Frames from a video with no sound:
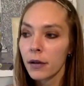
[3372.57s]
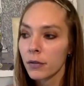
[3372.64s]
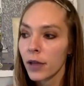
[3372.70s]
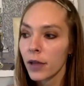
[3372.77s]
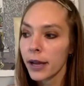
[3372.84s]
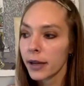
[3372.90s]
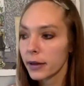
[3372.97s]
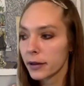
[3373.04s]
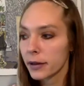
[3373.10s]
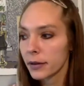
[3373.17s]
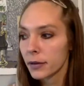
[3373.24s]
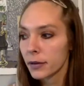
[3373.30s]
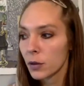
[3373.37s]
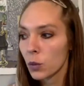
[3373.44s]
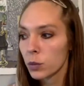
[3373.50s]
like
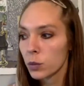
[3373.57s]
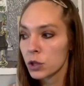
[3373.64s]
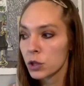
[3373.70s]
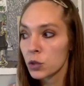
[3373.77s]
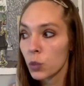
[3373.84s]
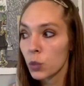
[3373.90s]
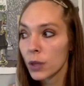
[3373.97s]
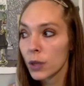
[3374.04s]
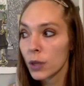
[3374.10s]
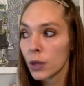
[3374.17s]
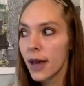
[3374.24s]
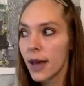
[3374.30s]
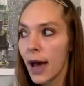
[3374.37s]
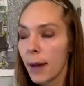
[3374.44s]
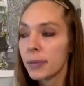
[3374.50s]
just what's
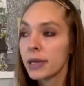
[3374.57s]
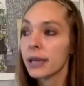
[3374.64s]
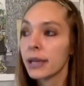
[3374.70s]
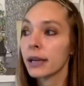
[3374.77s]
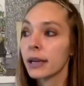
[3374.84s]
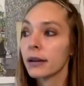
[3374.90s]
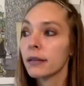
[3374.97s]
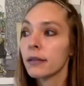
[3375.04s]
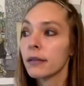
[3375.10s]
happening